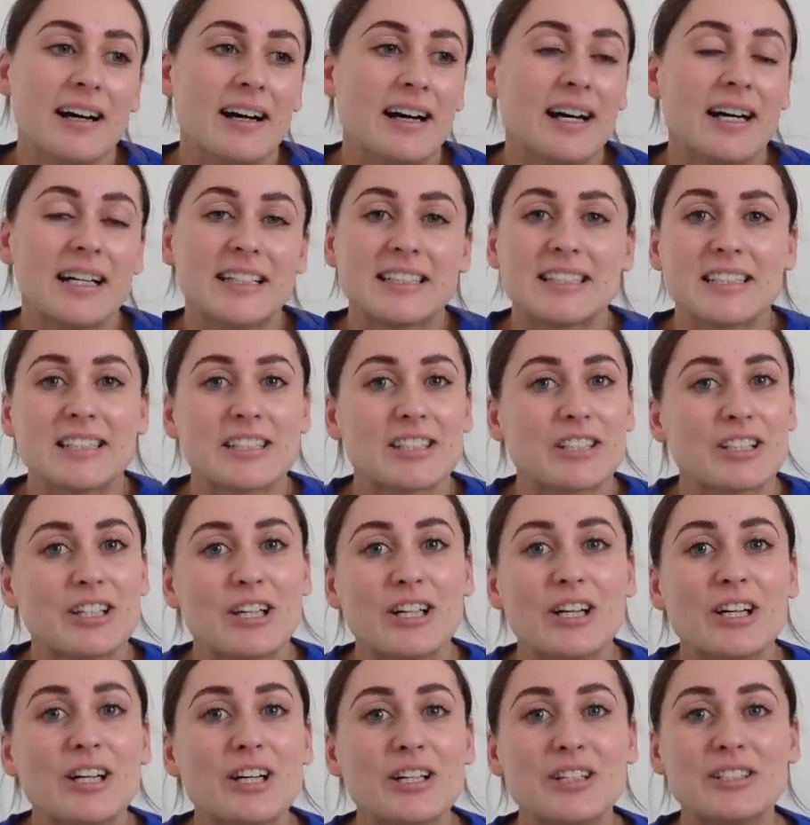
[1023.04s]
I just
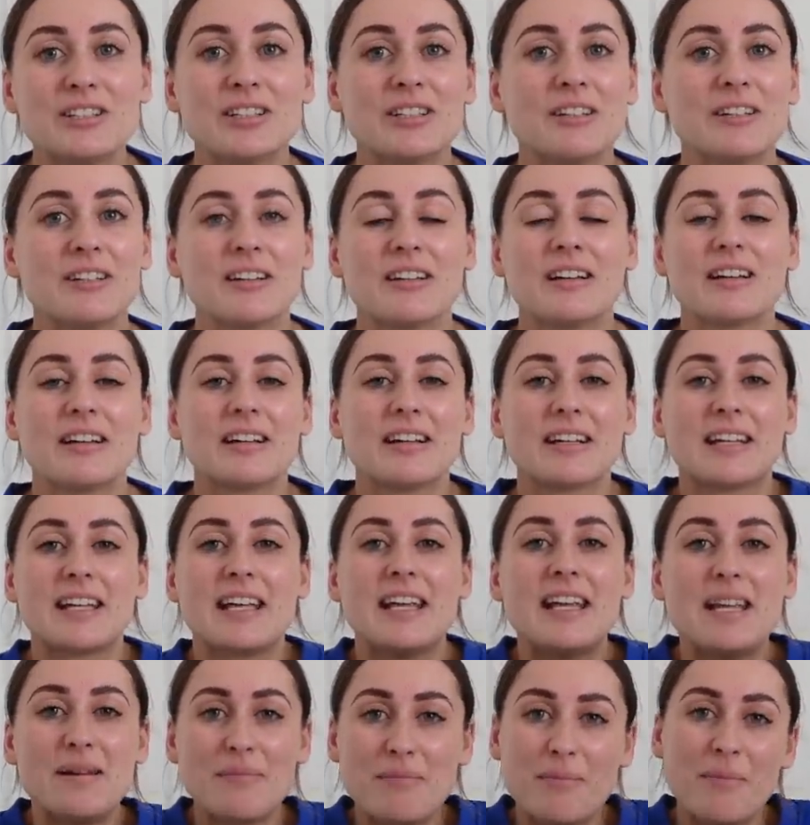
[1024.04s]
couldn't
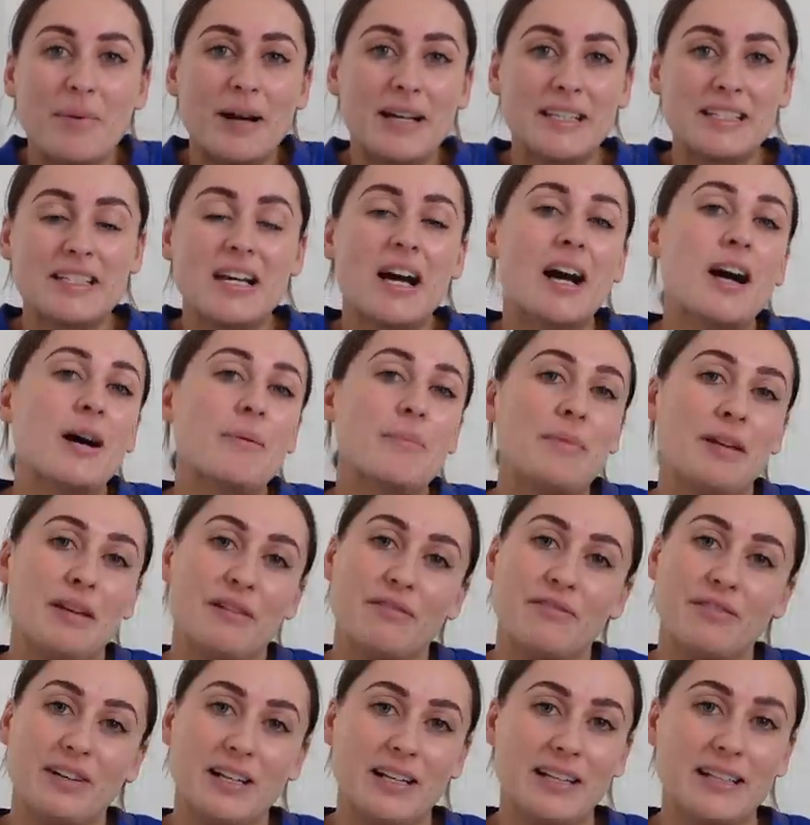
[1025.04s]
keep my tummy
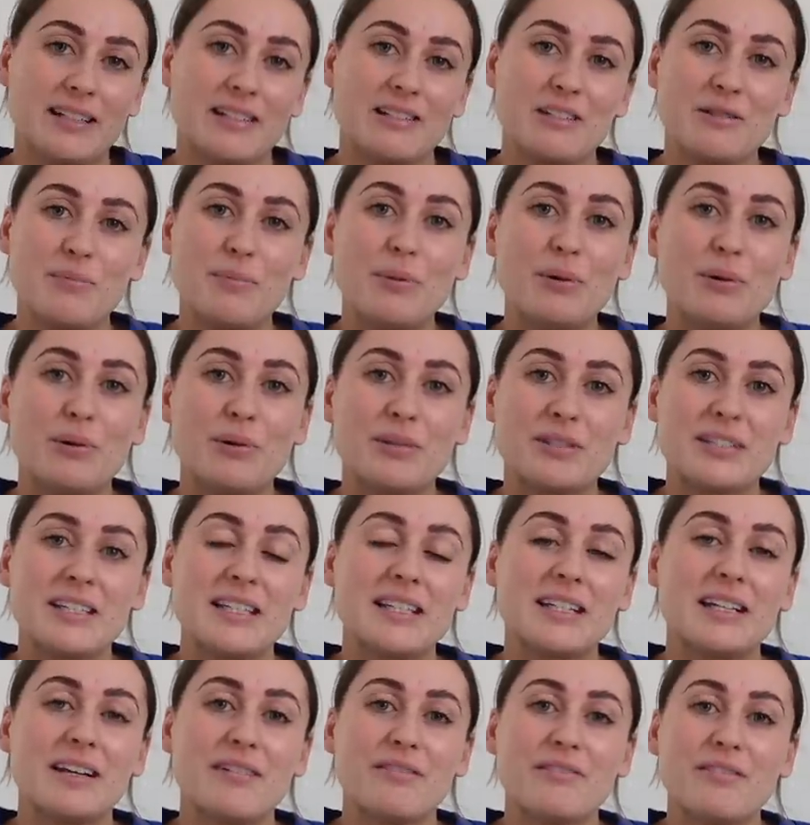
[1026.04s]
feeling
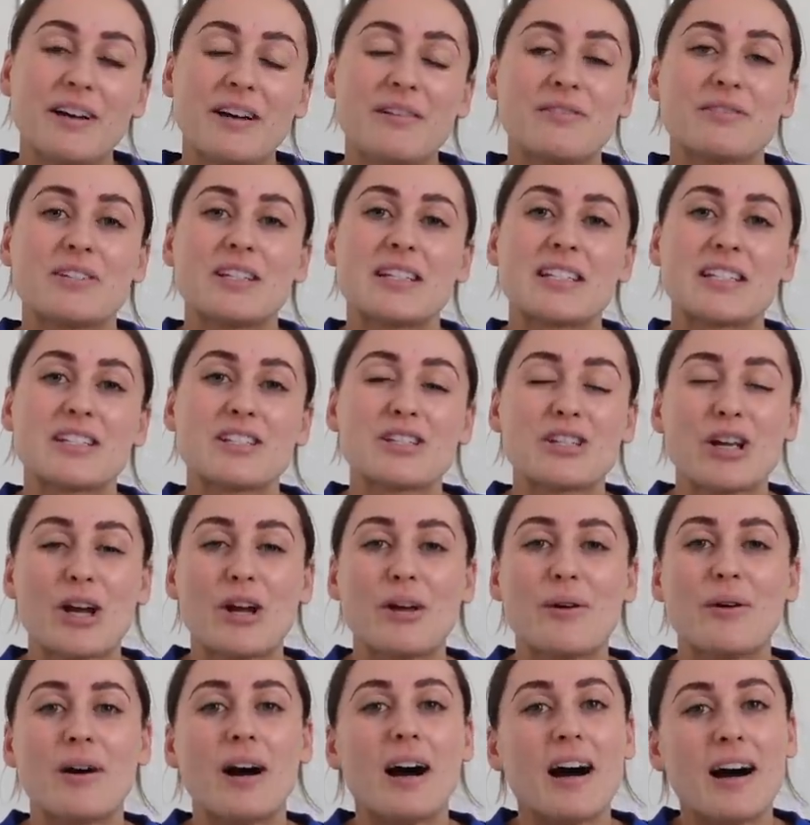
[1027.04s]
supported. I found it
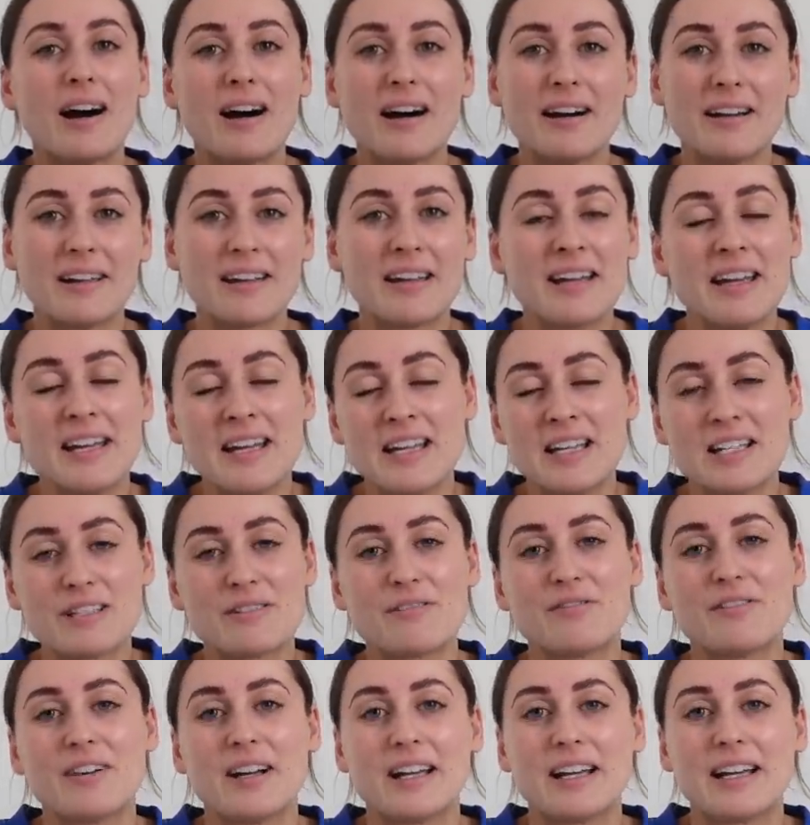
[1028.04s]
so hard to
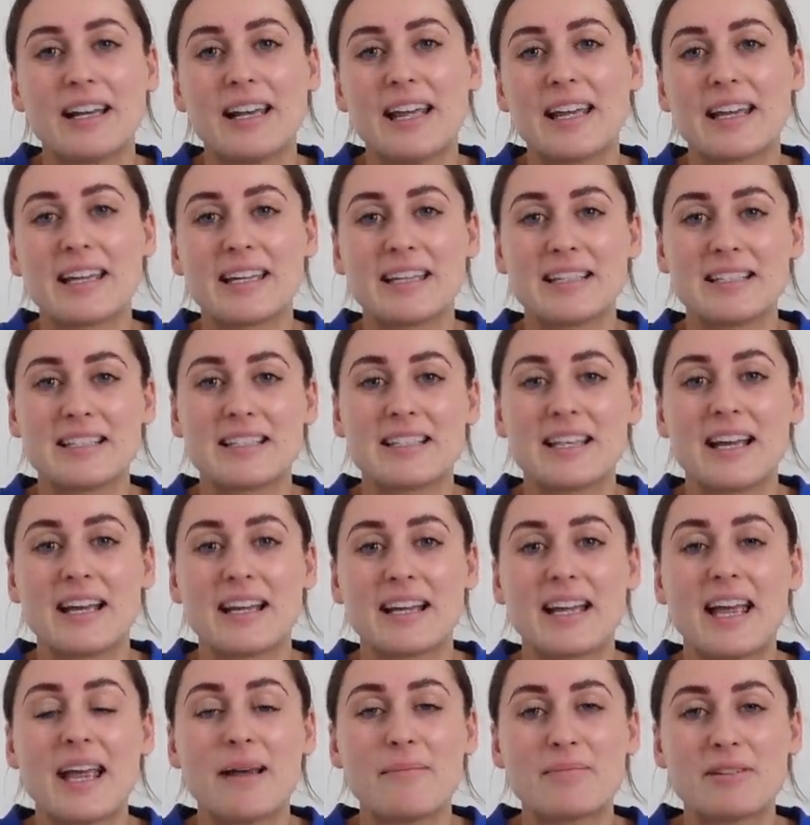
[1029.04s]
find leggings that
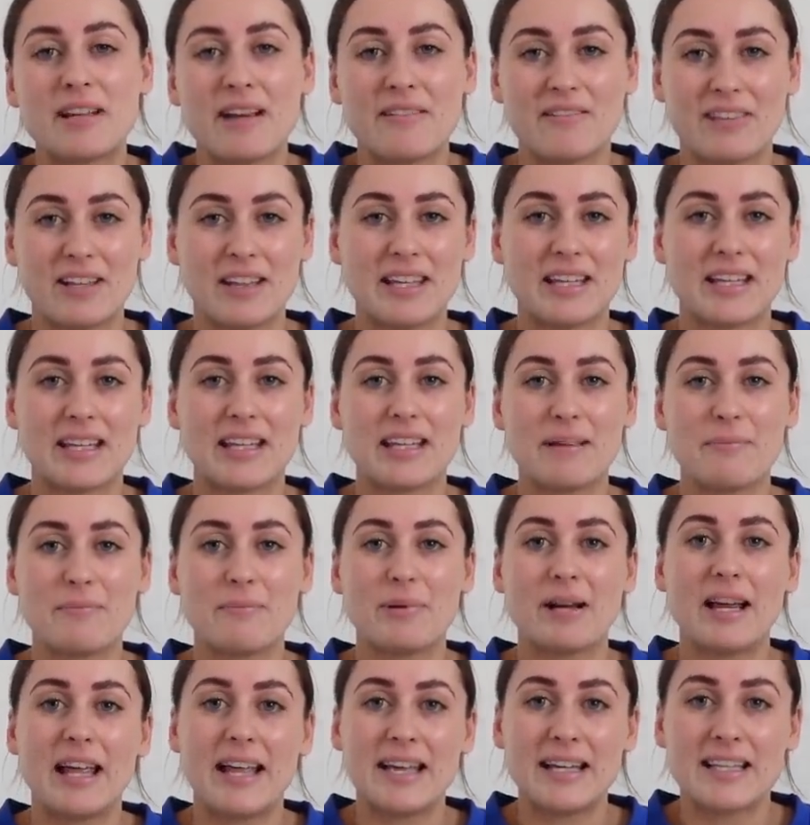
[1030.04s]
kept everything in
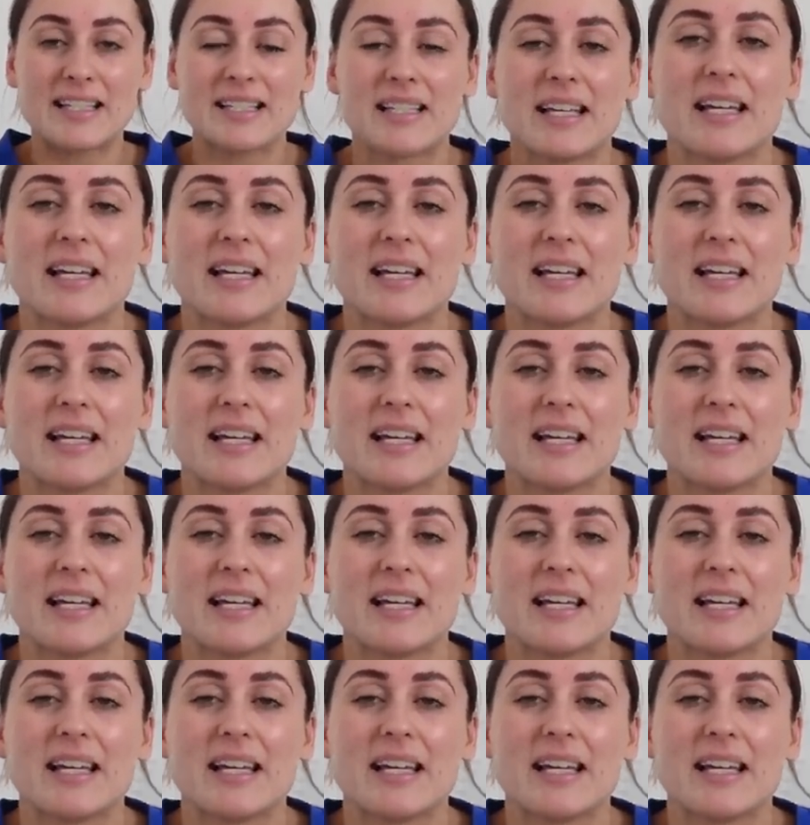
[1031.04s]
place.